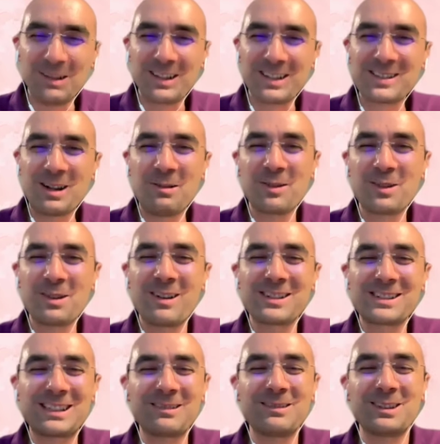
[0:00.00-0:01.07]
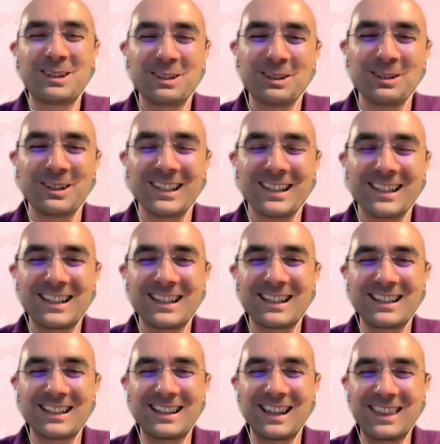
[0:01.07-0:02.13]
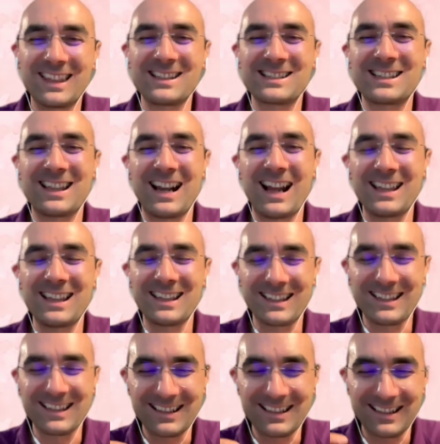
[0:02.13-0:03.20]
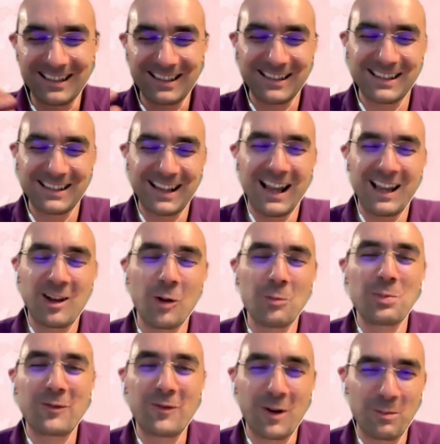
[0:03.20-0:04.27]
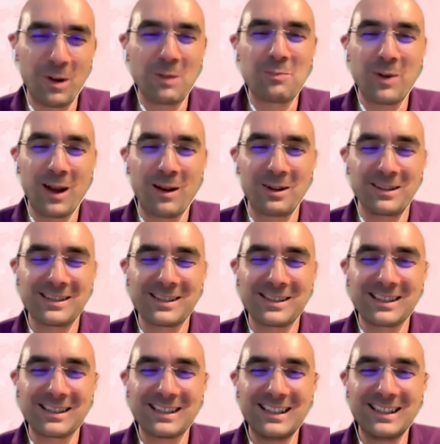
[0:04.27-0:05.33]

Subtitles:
Some of them are still doing the things that I copy from my parents.